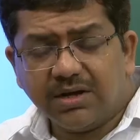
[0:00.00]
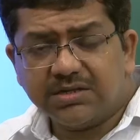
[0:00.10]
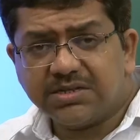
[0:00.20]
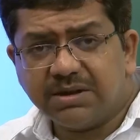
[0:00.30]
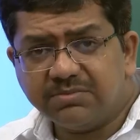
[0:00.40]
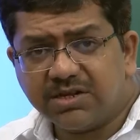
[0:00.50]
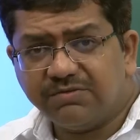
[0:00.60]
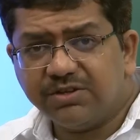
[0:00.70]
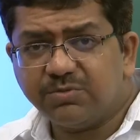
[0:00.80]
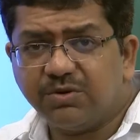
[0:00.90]
Some
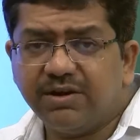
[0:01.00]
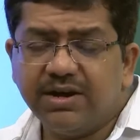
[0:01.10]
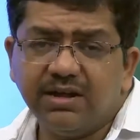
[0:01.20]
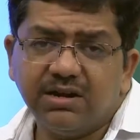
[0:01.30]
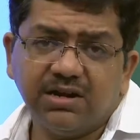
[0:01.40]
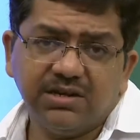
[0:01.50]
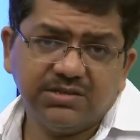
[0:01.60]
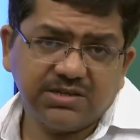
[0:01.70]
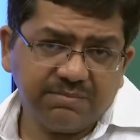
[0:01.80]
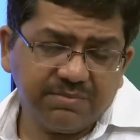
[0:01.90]
service provider, or in
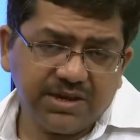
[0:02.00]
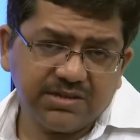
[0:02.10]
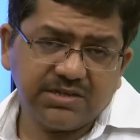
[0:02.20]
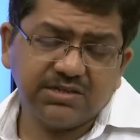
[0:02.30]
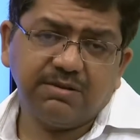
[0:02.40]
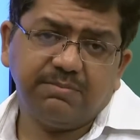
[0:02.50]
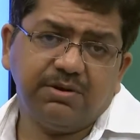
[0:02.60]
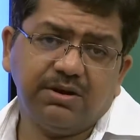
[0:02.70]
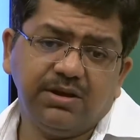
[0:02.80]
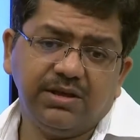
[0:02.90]
some cases the
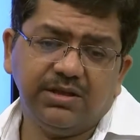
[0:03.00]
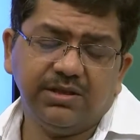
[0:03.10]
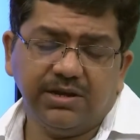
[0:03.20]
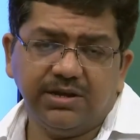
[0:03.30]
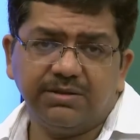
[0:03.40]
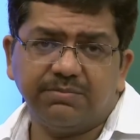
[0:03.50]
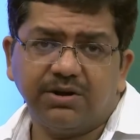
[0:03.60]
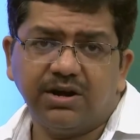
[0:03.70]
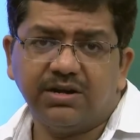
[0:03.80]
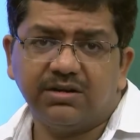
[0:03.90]
in the
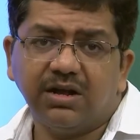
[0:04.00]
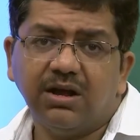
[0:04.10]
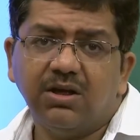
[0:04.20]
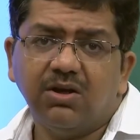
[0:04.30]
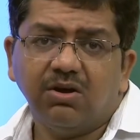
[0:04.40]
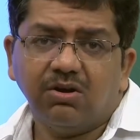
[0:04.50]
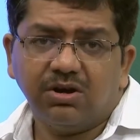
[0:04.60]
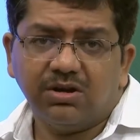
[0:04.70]
product or